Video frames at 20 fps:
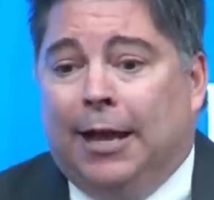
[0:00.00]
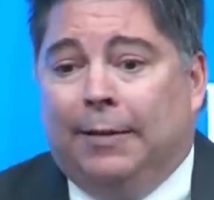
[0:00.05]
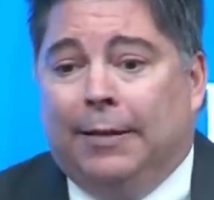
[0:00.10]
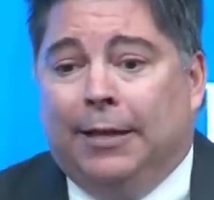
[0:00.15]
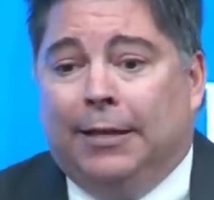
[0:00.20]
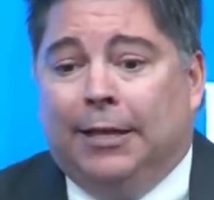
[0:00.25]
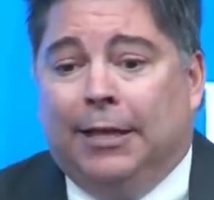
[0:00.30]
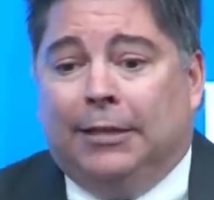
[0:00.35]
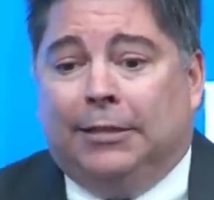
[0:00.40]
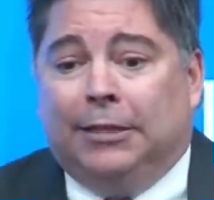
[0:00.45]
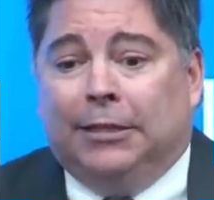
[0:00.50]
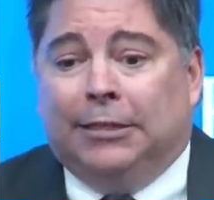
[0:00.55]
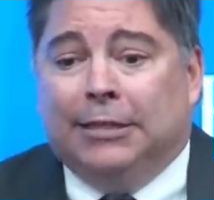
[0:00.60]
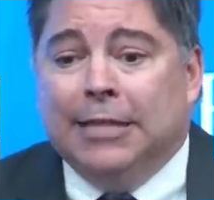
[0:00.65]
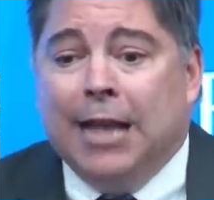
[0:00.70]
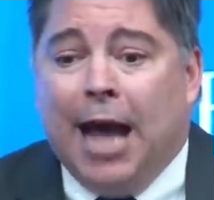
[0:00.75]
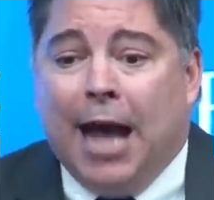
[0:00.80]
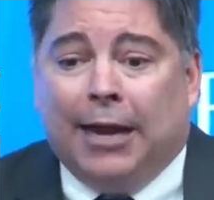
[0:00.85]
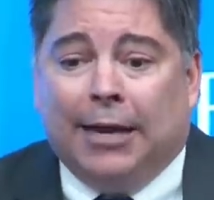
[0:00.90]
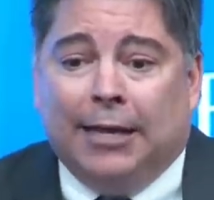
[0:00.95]
It's just
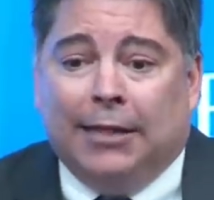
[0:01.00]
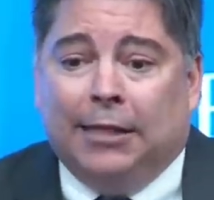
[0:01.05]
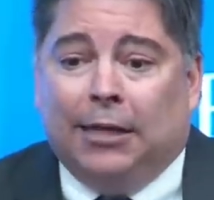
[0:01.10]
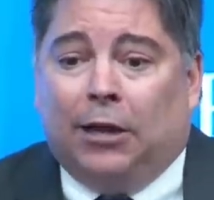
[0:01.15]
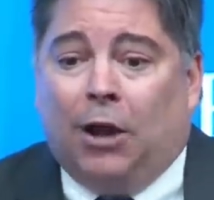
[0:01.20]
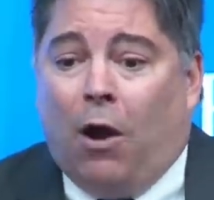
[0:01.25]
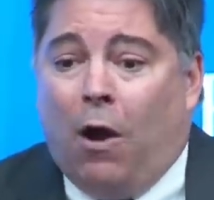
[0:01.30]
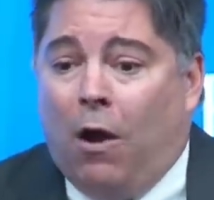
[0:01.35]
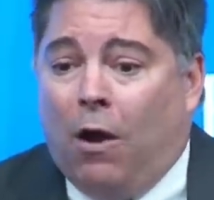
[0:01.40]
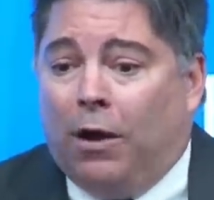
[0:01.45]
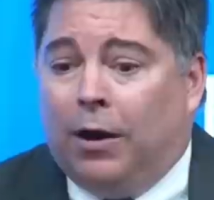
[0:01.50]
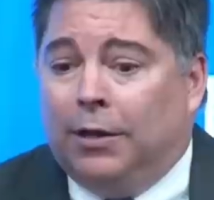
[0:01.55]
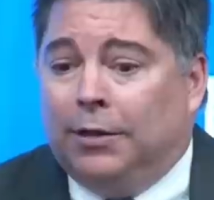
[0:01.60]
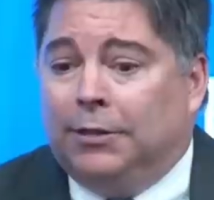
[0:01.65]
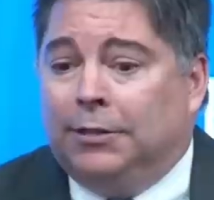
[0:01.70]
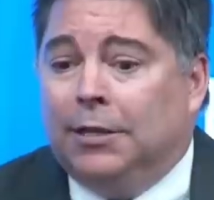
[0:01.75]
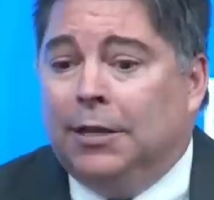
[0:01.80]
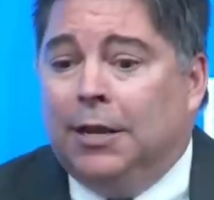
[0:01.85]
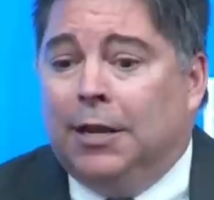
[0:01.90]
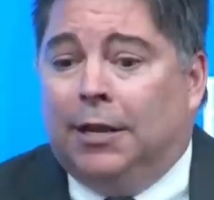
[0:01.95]
not in the
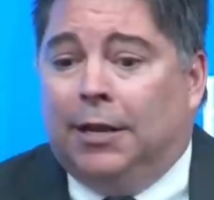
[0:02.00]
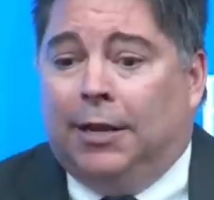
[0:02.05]
cards.